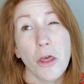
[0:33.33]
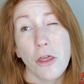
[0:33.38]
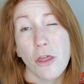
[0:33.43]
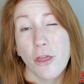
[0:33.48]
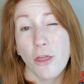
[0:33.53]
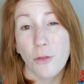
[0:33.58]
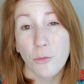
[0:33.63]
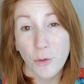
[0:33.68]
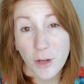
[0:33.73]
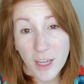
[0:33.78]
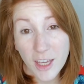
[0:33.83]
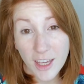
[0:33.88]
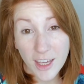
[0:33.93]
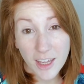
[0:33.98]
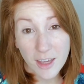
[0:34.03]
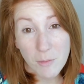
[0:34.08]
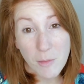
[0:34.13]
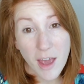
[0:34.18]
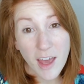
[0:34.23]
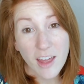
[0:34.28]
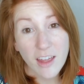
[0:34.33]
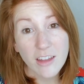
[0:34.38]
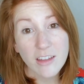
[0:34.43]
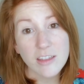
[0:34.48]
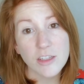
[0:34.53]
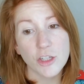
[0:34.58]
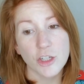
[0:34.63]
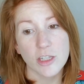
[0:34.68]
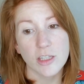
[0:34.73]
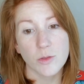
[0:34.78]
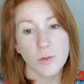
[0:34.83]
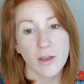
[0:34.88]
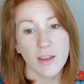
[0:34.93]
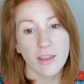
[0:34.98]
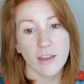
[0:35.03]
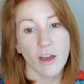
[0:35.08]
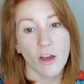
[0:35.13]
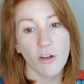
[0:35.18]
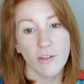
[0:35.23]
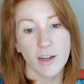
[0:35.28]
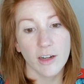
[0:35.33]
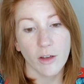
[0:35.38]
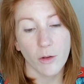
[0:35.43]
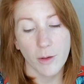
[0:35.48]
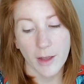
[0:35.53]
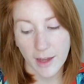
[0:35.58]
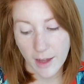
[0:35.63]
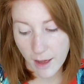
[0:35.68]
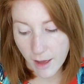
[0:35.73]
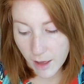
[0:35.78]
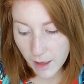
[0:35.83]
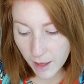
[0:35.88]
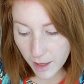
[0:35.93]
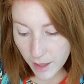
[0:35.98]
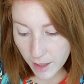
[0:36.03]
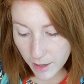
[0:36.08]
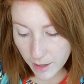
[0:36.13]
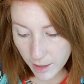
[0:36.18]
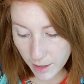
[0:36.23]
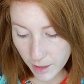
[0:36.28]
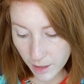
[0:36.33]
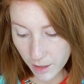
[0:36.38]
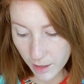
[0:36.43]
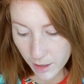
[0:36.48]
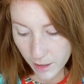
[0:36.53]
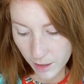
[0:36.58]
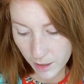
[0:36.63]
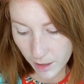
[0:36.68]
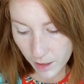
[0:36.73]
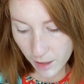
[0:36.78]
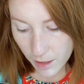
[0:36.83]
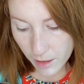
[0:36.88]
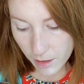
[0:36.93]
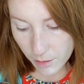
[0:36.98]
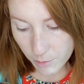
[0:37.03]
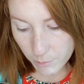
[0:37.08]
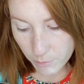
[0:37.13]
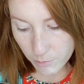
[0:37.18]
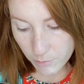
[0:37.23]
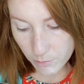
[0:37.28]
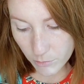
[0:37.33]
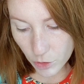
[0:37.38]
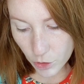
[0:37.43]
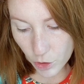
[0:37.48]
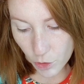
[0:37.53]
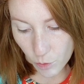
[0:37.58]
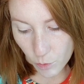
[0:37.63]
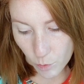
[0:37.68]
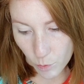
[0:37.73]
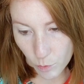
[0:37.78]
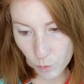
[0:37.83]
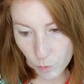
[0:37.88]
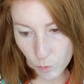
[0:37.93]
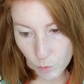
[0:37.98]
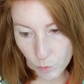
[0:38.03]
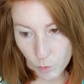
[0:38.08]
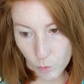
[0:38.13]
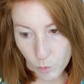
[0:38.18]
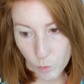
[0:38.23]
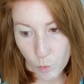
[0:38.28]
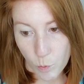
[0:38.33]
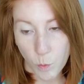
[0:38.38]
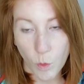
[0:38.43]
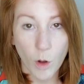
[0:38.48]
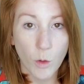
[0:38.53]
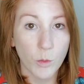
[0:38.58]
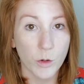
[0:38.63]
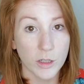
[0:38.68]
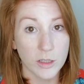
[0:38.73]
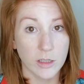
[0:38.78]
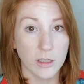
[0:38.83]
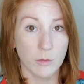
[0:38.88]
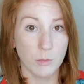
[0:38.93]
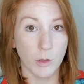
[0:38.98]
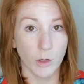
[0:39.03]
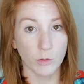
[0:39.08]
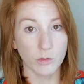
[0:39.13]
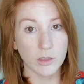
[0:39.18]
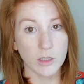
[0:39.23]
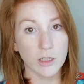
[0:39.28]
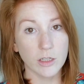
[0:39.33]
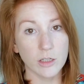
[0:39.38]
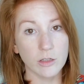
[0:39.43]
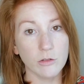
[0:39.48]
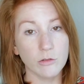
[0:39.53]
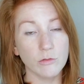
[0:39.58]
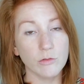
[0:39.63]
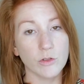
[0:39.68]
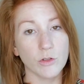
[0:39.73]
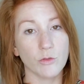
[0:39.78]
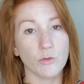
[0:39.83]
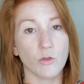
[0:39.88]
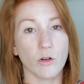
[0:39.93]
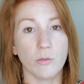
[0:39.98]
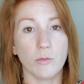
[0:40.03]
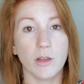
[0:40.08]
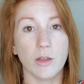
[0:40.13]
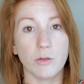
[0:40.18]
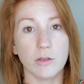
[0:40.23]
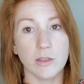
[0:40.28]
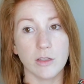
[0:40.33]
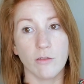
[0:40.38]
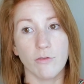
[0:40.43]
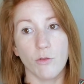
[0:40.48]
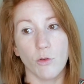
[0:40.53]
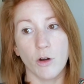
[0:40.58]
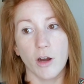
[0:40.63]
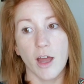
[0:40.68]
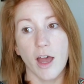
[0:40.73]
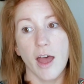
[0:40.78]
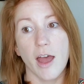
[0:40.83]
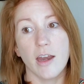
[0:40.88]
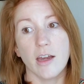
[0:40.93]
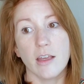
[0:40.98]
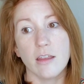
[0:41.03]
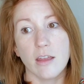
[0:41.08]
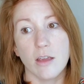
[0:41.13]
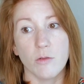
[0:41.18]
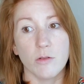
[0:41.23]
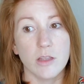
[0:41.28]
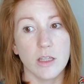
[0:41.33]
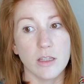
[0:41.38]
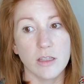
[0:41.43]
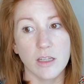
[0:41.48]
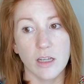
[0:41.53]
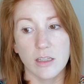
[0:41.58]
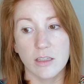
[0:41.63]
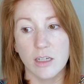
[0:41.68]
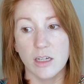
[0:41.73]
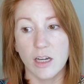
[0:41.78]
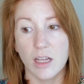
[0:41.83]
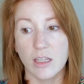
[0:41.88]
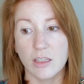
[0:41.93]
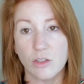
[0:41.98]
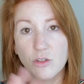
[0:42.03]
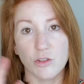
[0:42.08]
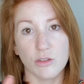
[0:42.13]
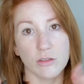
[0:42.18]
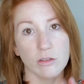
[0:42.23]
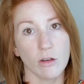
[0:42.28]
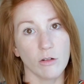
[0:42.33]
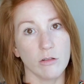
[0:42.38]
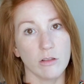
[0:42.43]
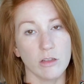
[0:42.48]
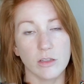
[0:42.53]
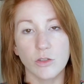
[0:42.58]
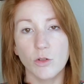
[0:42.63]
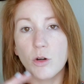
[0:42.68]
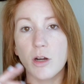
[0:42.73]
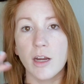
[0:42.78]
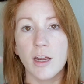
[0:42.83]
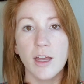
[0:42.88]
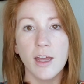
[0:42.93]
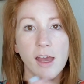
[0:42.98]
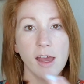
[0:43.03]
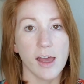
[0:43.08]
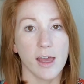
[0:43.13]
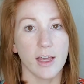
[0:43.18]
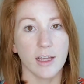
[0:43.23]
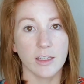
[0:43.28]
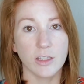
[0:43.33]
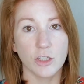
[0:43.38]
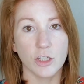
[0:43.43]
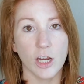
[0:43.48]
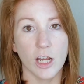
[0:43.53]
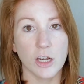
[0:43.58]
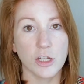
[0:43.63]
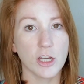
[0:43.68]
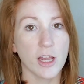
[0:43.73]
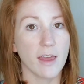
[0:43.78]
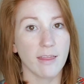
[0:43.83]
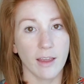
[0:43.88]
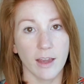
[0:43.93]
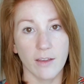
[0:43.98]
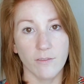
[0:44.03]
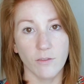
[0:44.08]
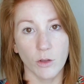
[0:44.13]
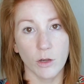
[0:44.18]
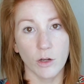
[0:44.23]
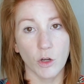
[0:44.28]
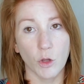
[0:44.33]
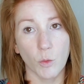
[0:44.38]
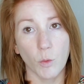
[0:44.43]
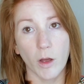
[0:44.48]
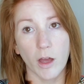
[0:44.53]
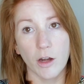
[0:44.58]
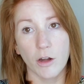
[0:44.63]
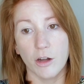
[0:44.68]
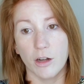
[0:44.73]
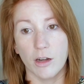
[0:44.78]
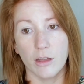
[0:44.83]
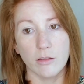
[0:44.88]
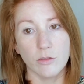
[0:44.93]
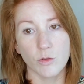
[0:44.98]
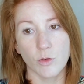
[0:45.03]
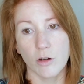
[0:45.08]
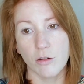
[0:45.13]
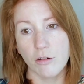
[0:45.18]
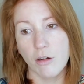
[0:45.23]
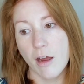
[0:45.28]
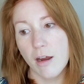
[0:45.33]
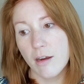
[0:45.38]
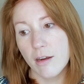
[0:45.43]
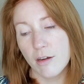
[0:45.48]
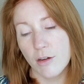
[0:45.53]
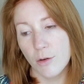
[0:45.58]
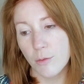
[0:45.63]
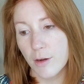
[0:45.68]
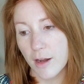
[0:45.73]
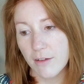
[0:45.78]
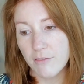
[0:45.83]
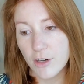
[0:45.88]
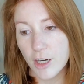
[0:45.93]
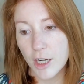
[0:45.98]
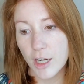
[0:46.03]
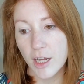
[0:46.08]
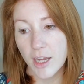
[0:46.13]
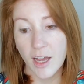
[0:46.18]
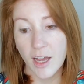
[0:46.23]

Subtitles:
3 emails just with COVID going on, you know, what we're supposed to do. So normally with Sephora, anything within 60 days, you just go to the store, exchange it, they give you a new one or an in-store credit or whatever.